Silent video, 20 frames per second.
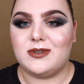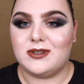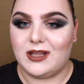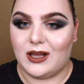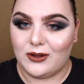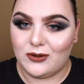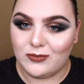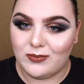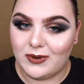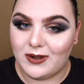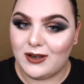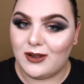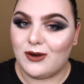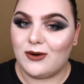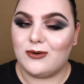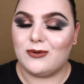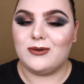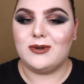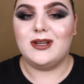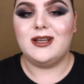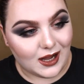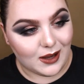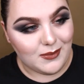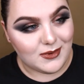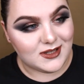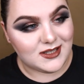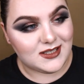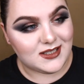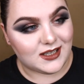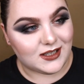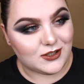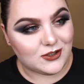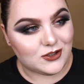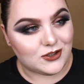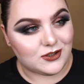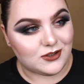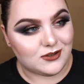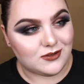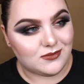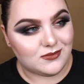Down below, comment
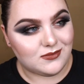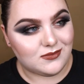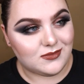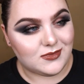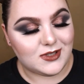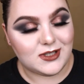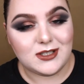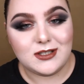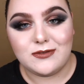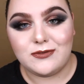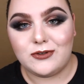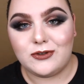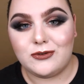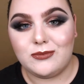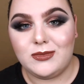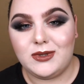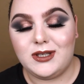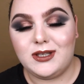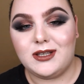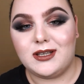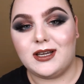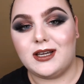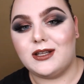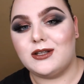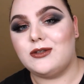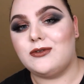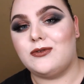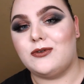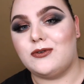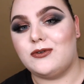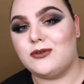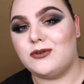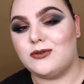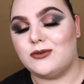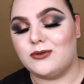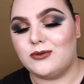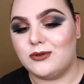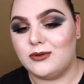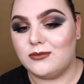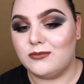section is for me and for
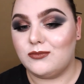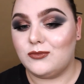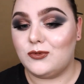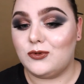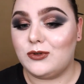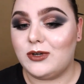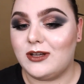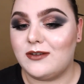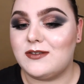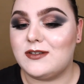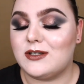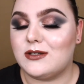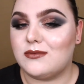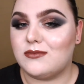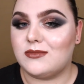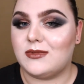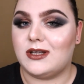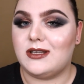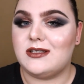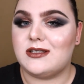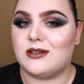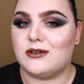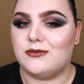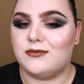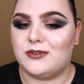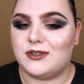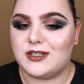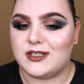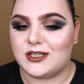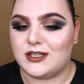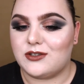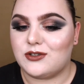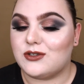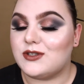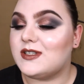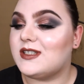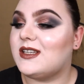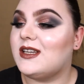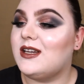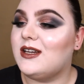you to have some nice
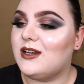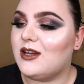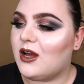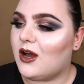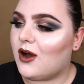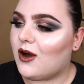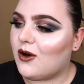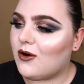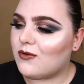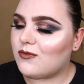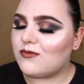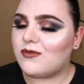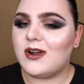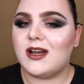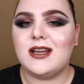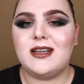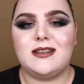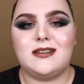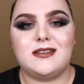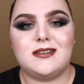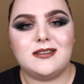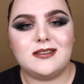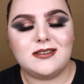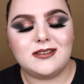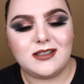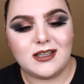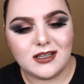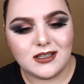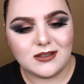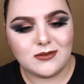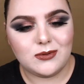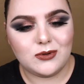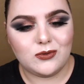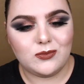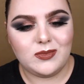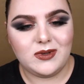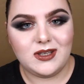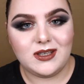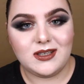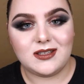conversations. Alright, that will
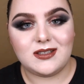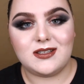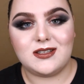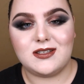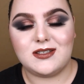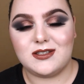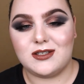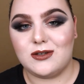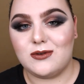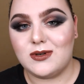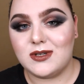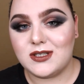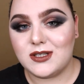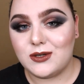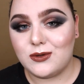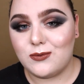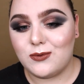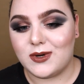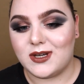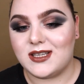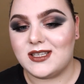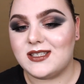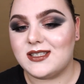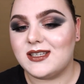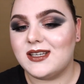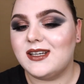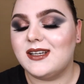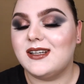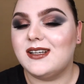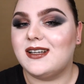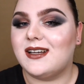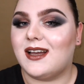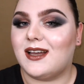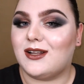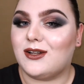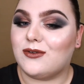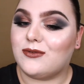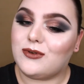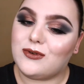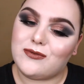be it. So as always, I
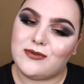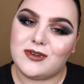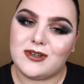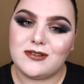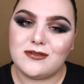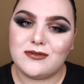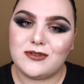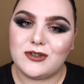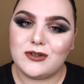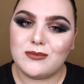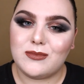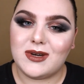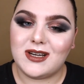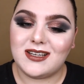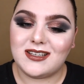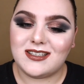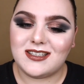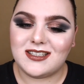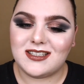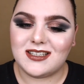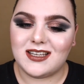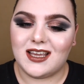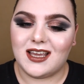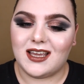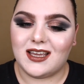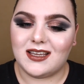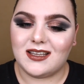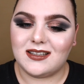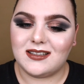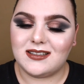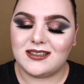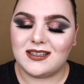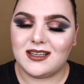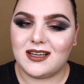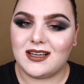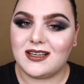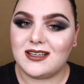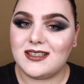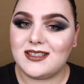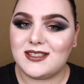love you very, very much and
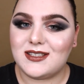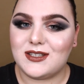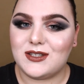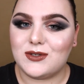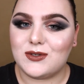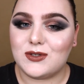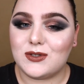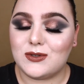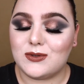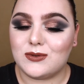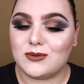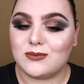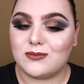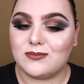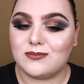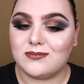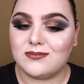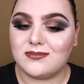I see you soon.